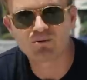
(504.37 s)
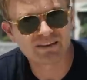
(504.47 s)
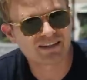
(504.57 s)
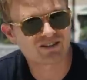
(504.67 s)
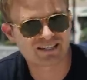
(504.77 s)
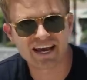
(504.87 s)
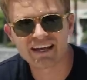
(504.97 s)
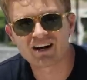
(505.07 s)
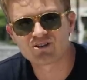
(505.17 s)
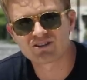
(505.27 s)

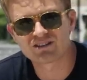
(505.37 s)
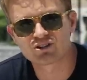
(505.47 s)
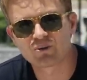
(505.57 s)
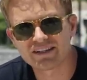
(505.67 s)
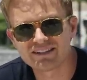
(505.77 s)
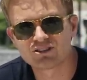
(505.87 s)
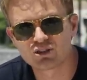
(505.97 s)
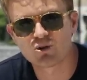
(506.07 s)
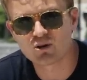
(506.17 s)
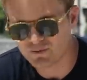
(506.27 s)

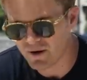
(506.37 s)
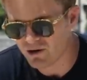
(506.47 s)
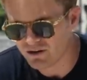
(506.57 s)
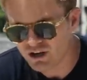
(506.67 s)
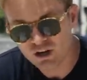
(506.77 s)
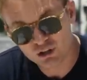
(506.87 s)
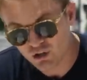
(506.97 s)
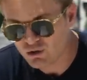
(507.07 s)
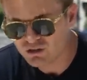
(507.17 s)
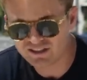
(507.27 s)
1,822 horsepower,
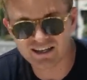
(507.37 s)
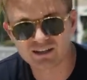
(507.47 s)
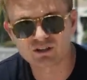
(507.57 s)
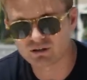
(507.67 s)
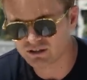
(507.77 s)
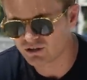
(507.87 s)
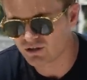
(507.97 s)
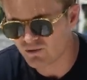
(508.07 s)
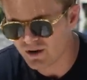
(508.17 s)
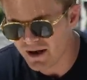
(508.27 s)
huge, second only to
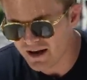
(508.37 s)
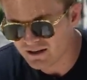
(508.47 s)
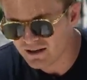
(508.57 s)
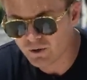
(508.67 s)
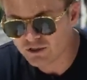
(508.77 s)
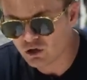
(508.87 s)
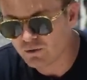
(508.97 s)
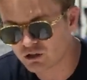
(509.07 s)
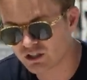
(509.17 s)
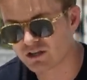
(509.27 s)
the Rimac. Twin
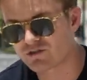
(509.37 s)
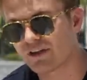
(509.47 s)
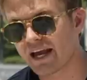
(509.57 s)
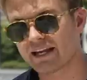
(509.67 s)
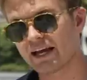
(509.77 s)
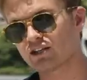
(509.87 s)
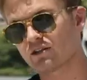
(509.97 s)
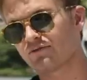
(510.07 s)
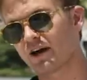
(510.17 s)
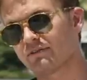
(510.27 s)
turbocharged V8
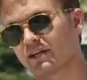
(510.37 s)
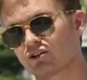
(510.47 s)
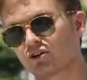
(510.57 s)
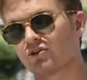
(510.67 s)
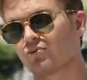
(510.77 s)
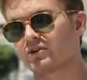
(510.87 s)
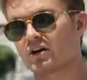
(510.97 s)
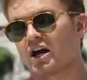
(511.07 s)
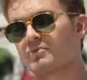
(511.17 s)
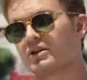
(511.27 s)
engine, 5 liter with
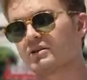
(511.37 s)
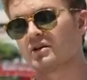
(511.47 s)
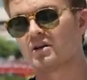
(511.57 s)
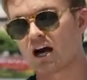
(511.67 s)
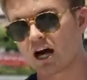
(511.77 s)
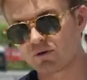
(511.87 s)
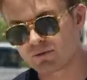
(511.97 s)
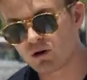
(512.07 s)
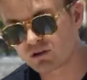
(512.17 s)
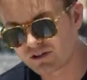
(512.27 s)
the
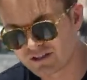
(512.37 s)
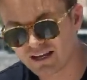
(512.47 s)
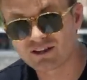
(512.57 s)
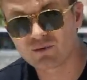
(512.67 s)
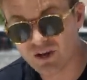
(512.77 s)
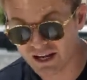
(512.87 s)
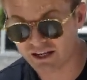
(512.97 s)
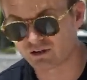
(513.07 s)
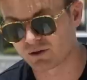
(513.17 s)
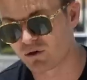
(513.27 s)
hybrid motors, then 3
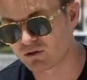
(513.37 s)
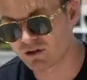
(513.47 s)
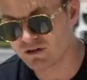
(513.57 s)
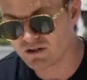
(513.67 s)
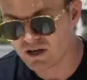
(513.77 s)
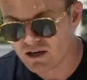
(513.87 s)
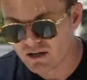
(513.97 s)
electric motors.